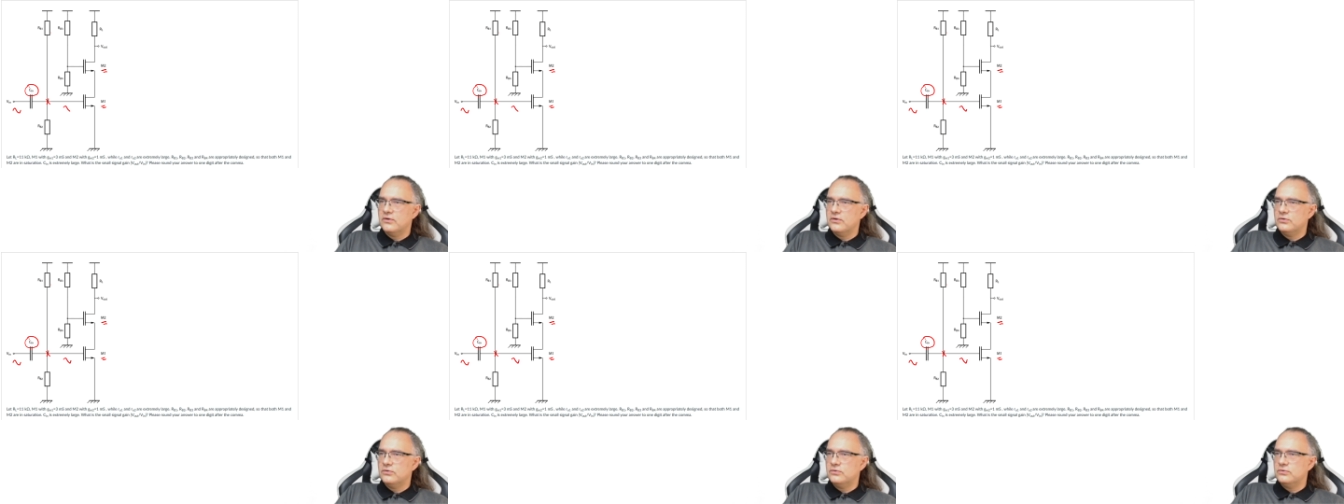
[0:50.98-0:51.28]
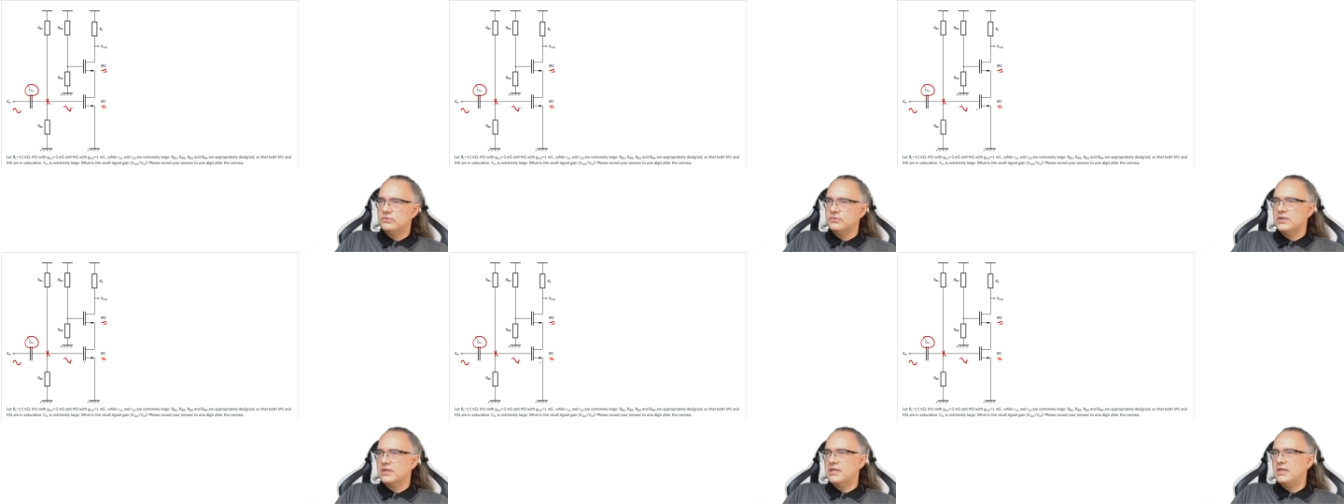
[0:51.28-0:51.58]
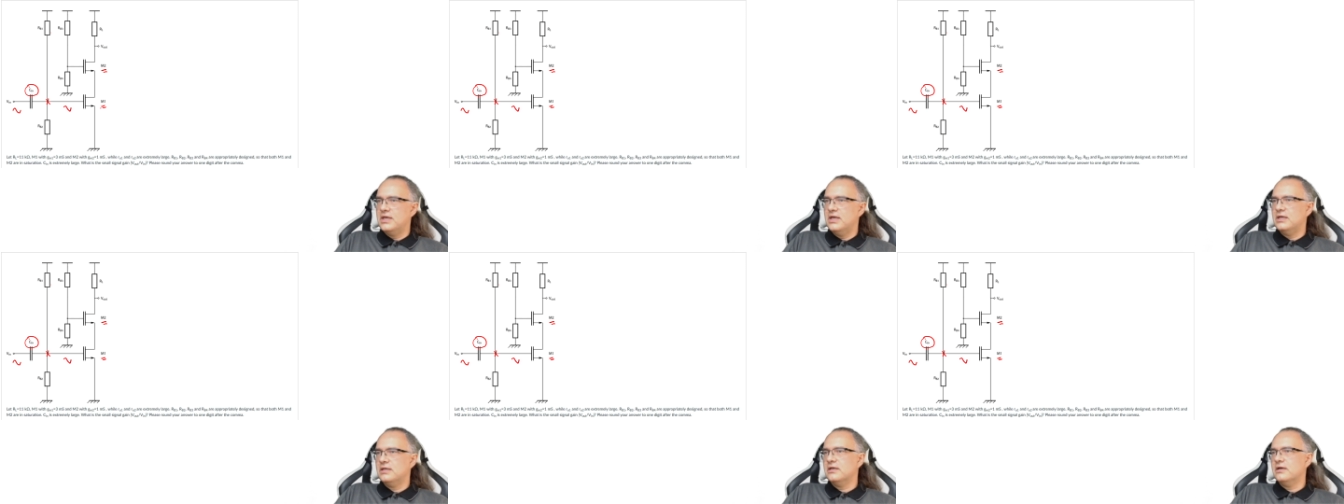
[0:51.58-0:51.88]
to the
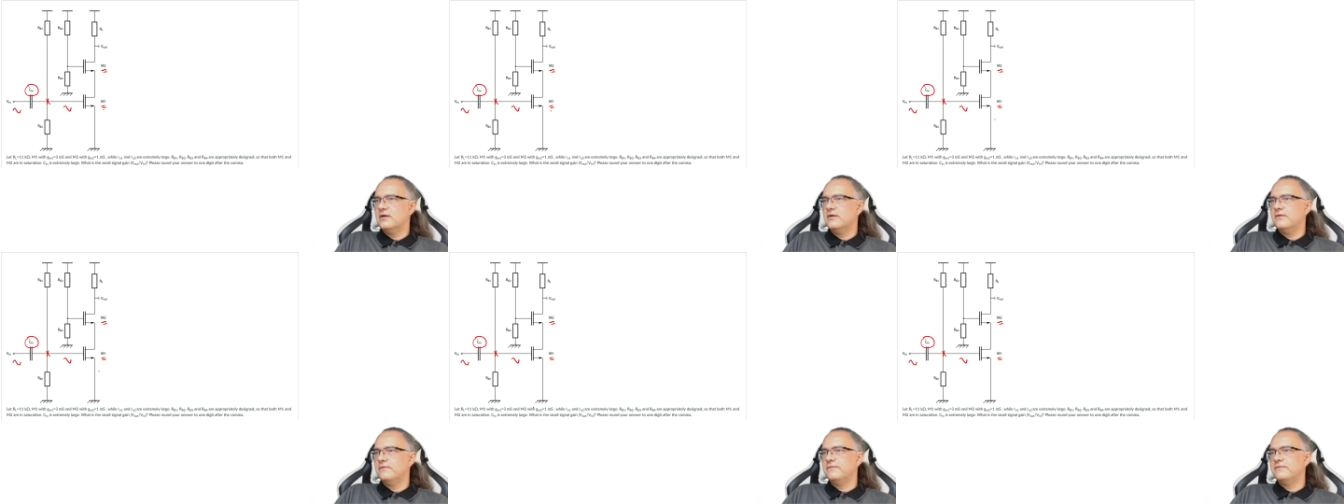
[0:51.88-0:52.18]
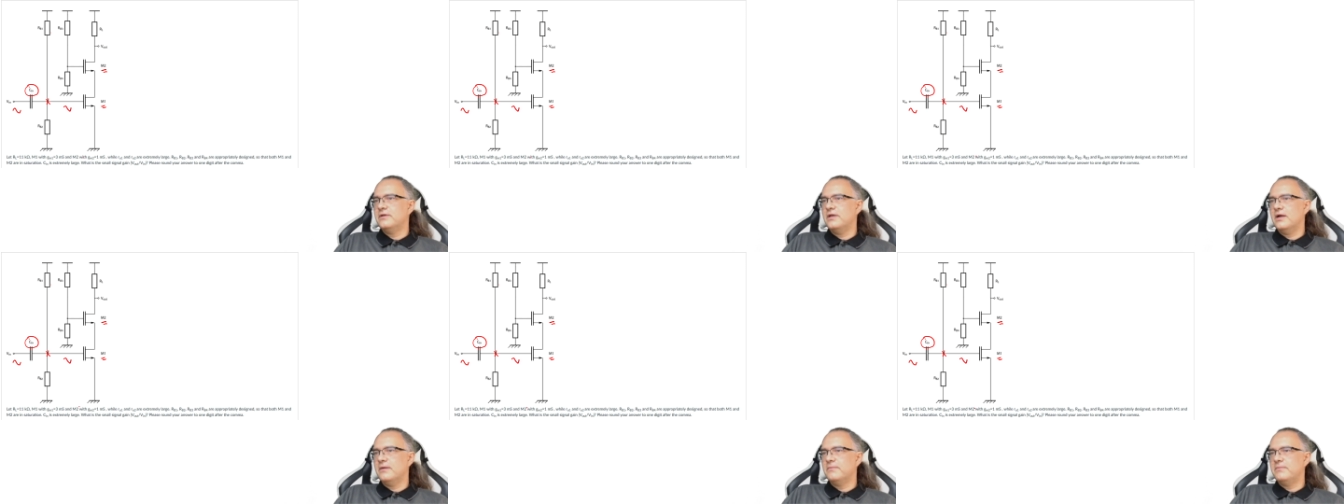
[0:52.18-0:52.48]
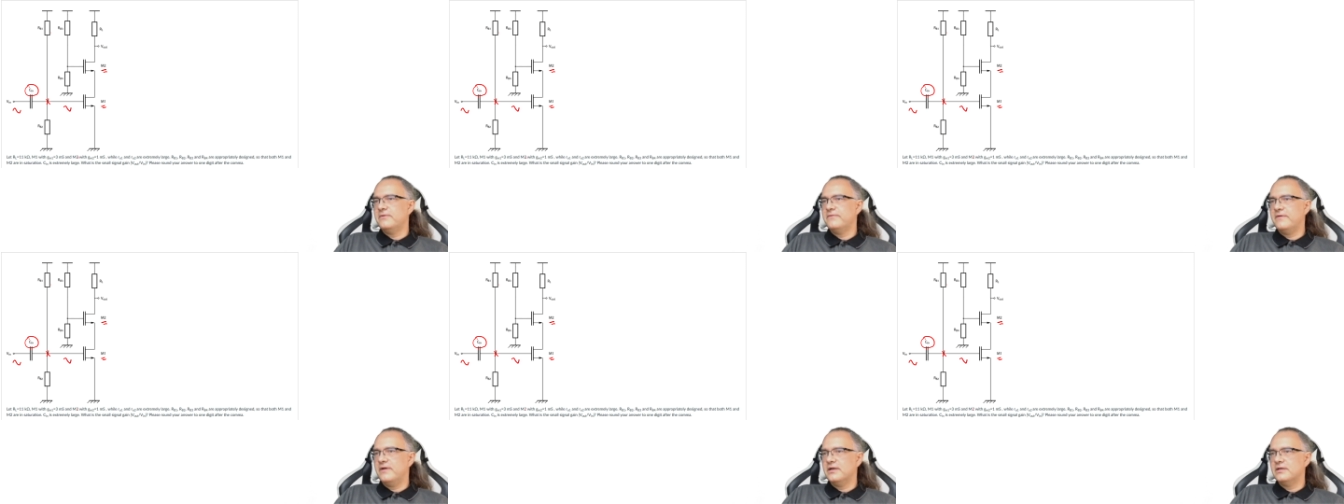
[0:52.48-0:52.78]
gate of the
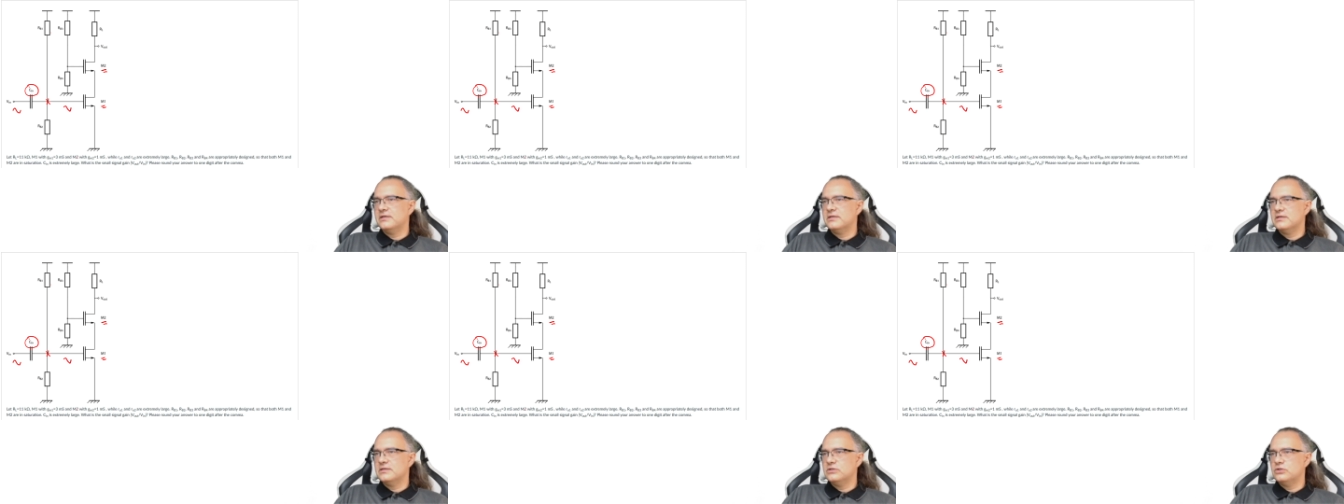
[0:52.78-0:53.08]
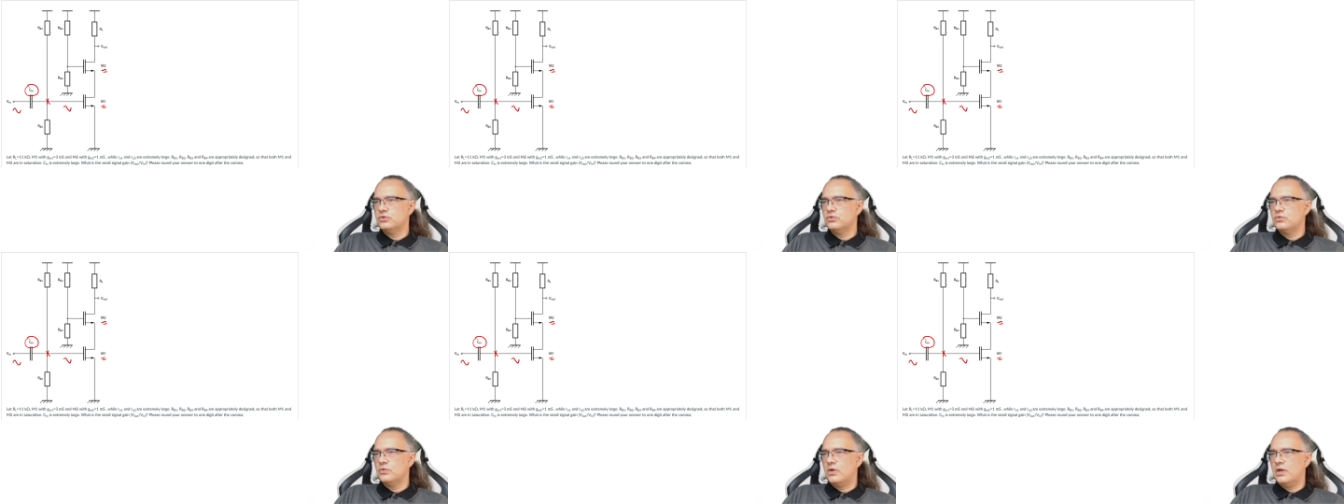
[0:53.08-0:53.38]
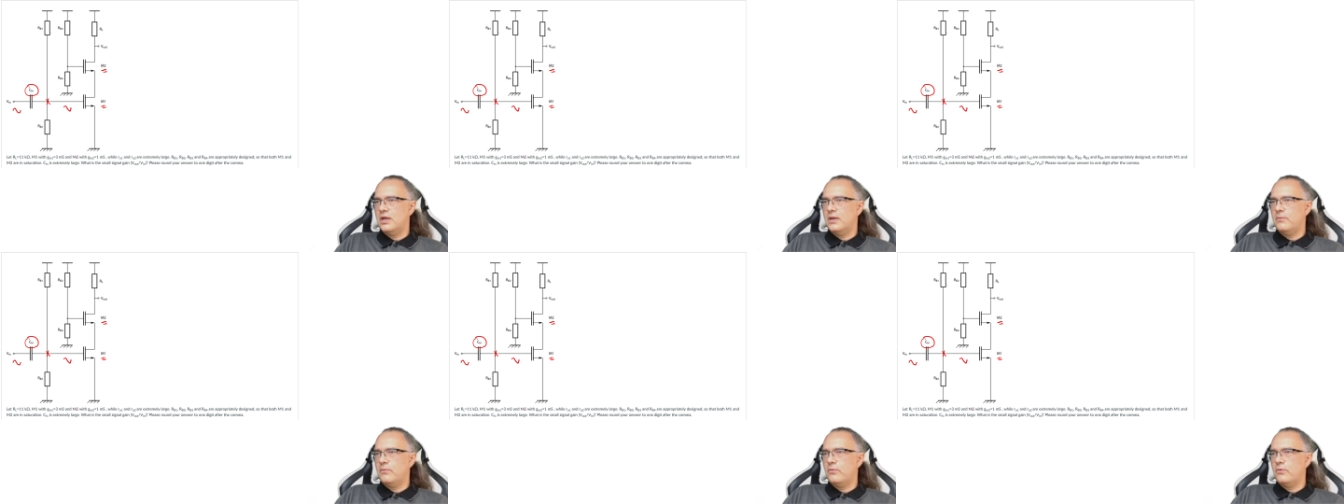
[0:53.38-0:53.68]
amplifying transistor
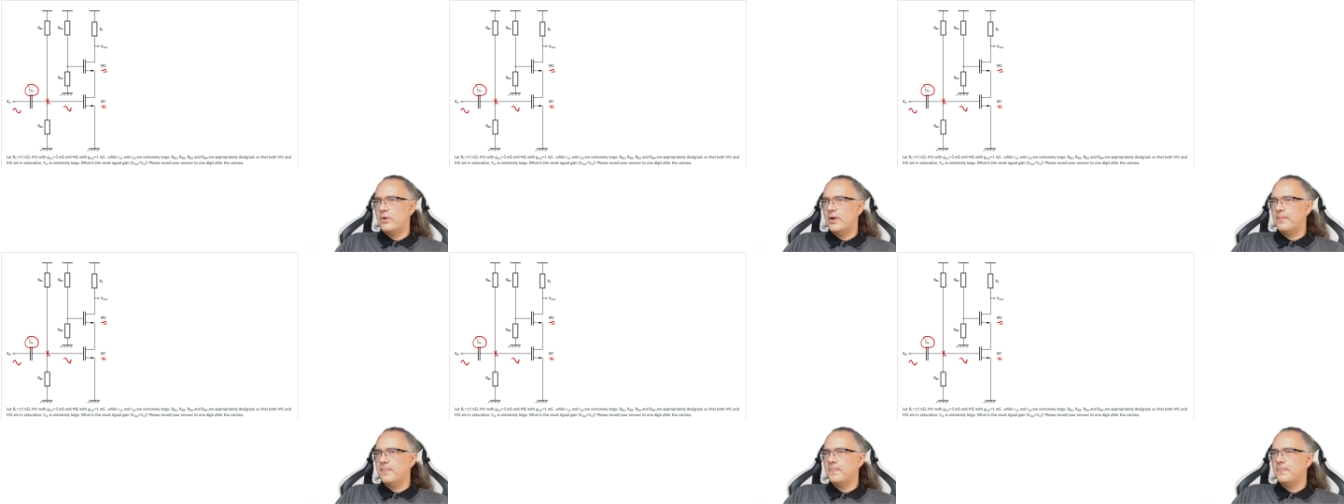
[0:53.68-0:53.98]
M1.